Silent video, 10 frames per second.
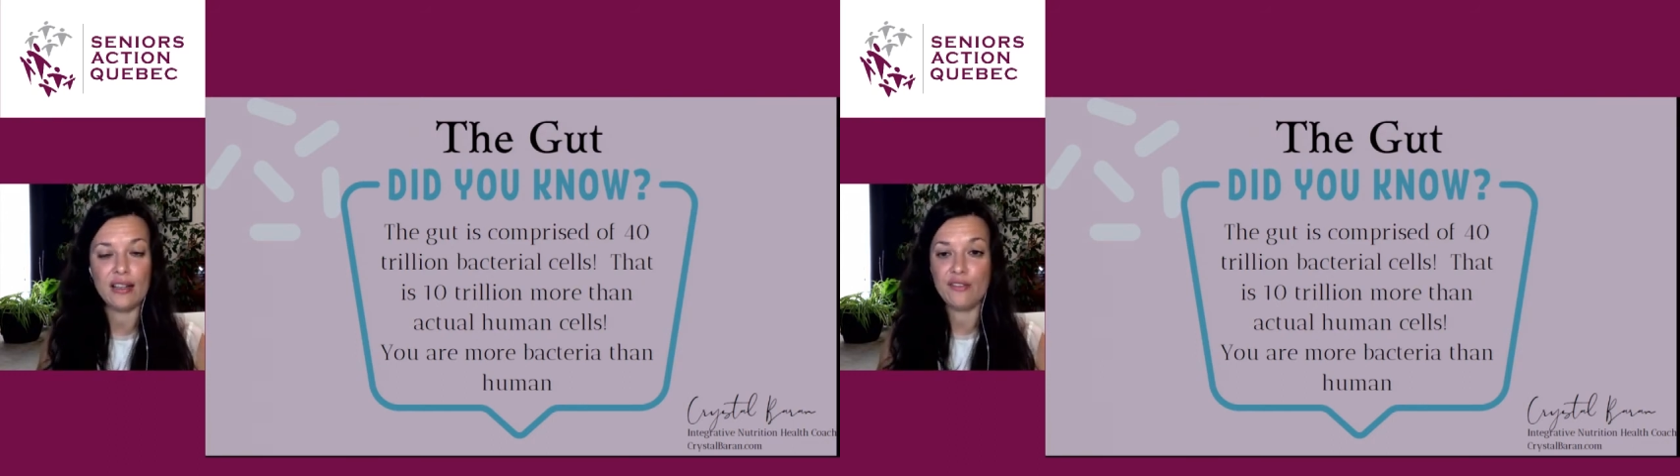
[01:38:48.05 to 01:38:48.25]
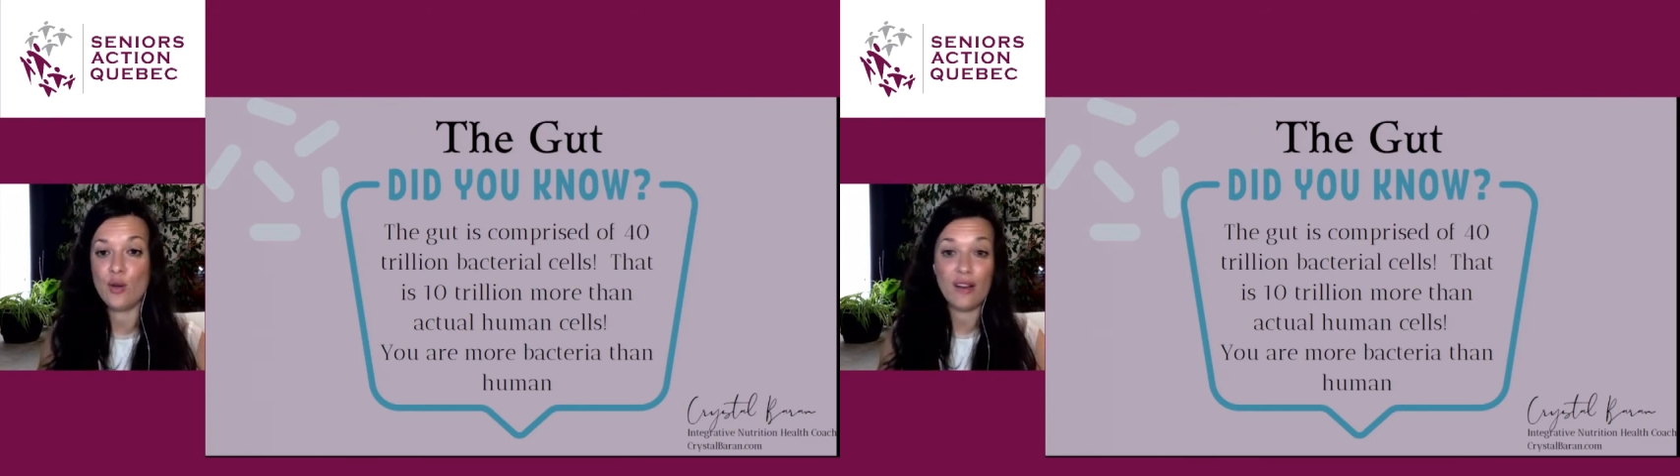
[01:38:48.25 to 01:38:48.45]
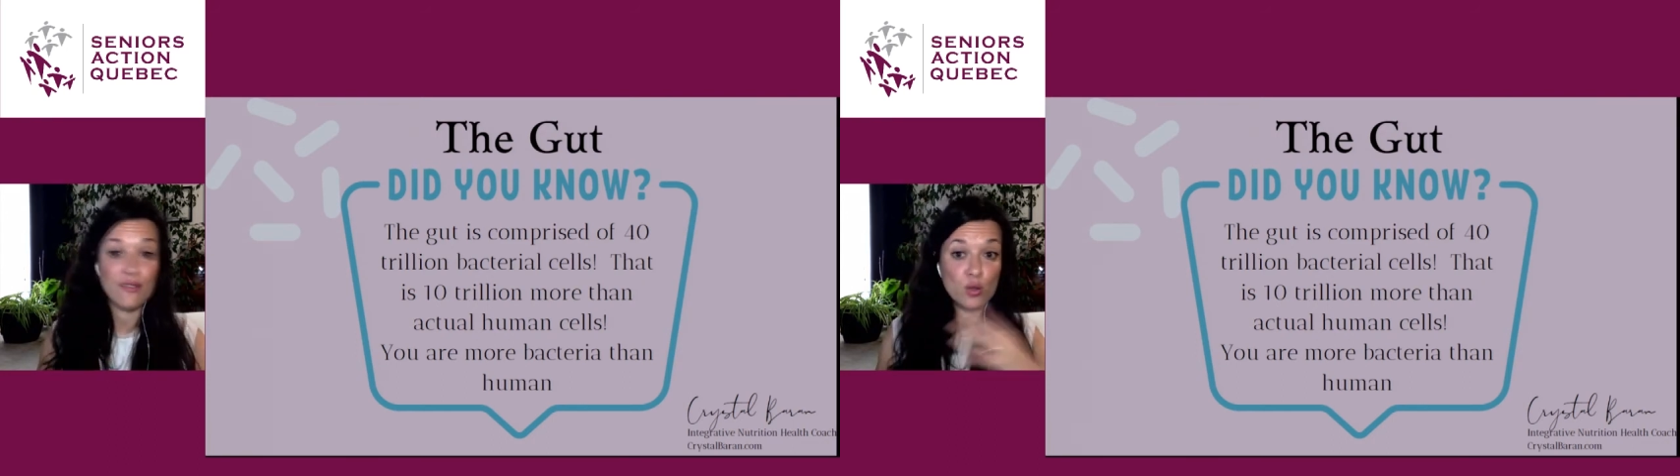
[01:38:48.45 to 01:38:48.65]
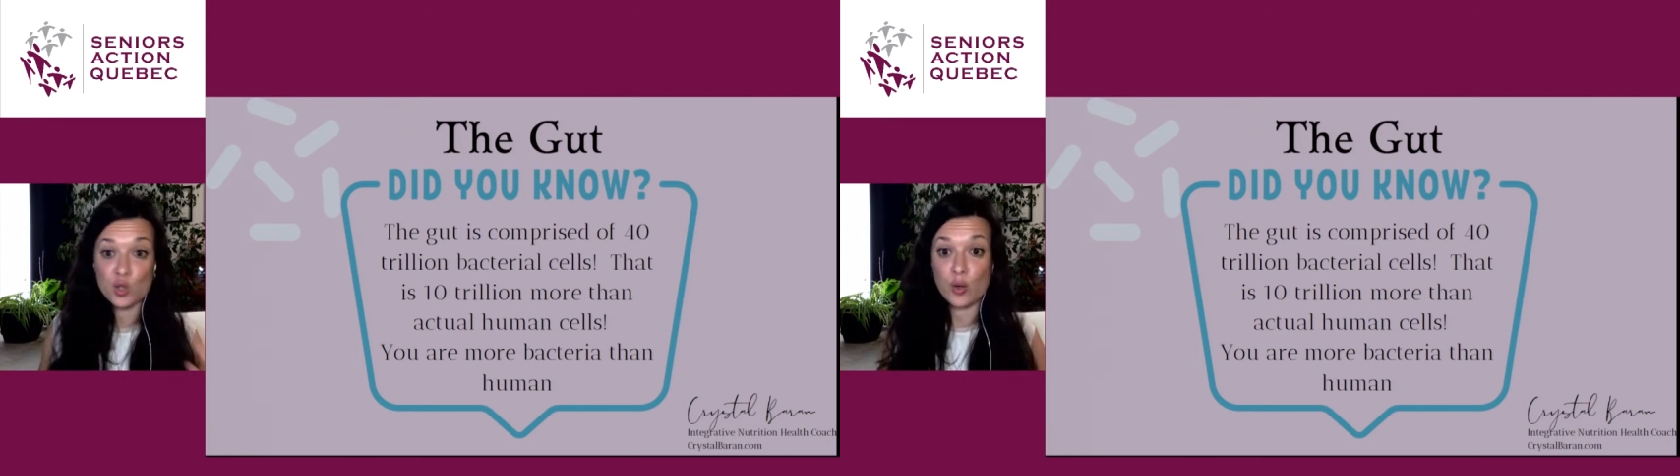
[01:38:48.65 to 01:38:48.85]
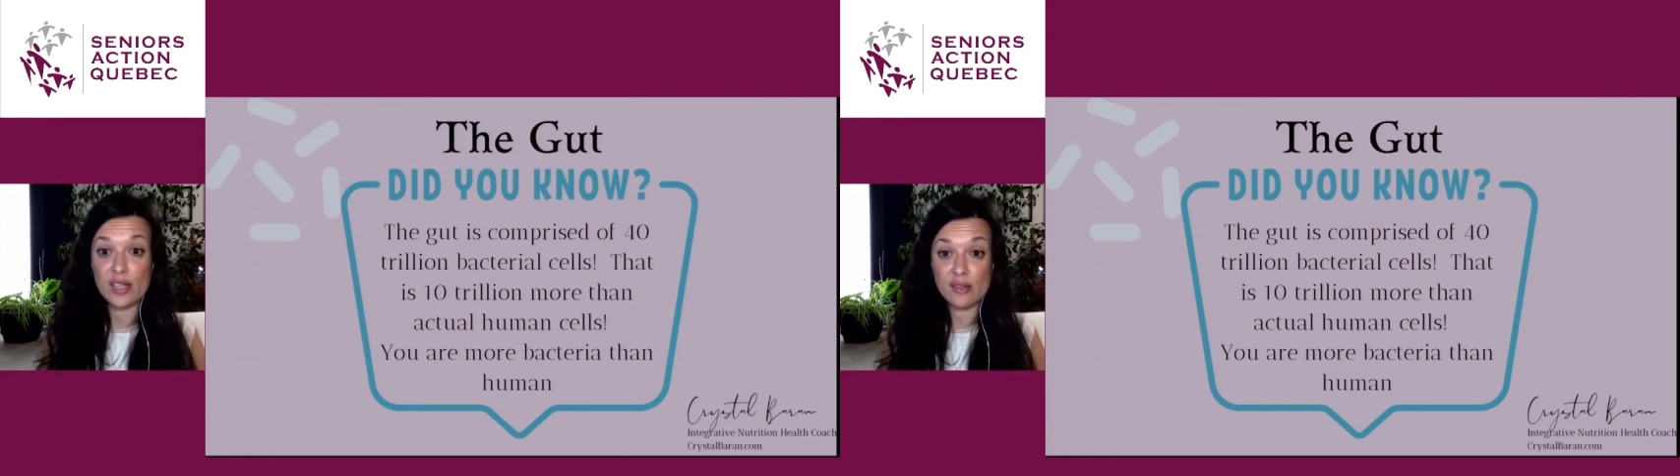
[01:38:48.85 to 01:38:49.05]
If you have no
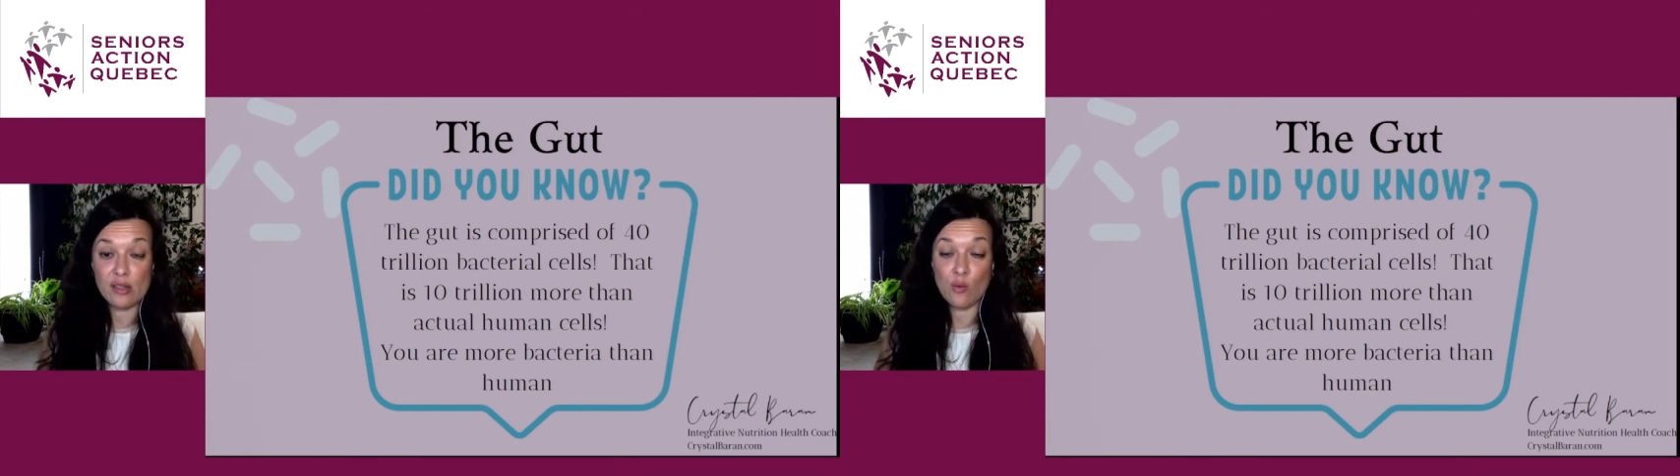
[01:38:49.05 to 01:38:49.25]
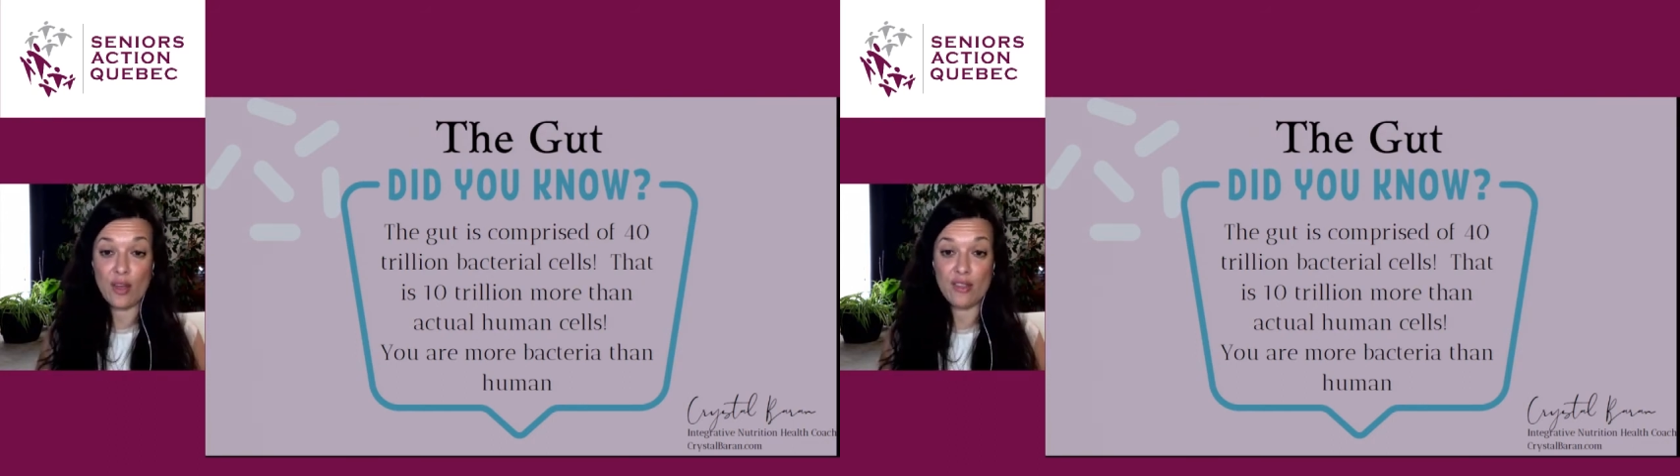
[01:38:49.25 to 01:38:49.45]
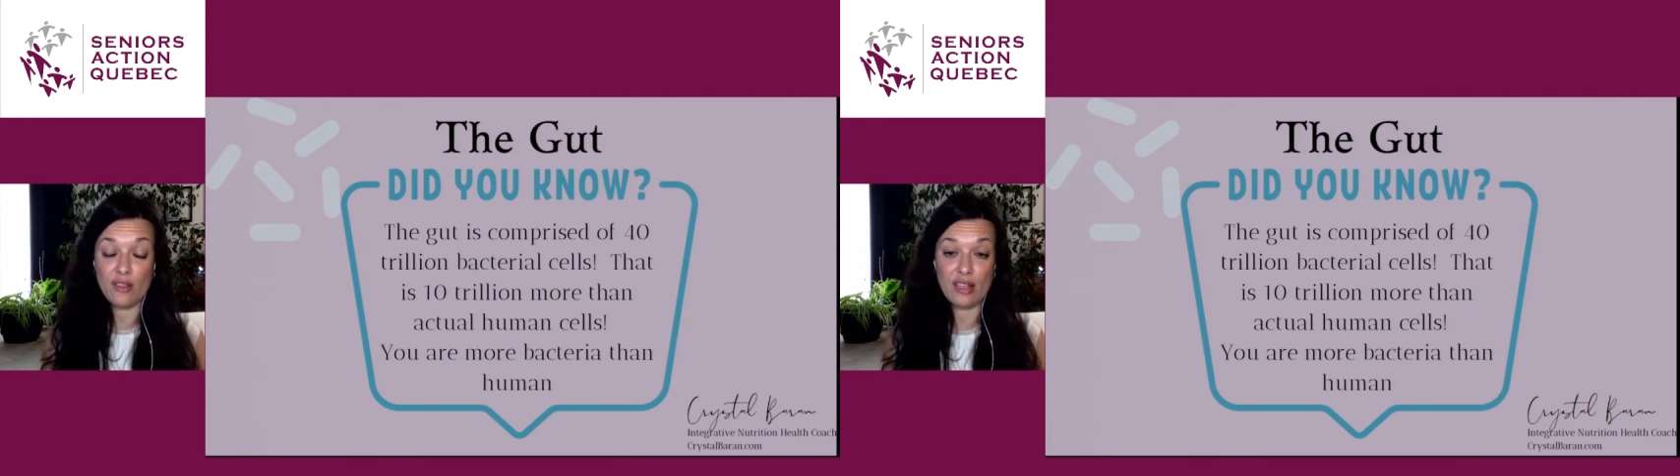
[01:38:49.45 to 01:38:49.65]
choice in the way that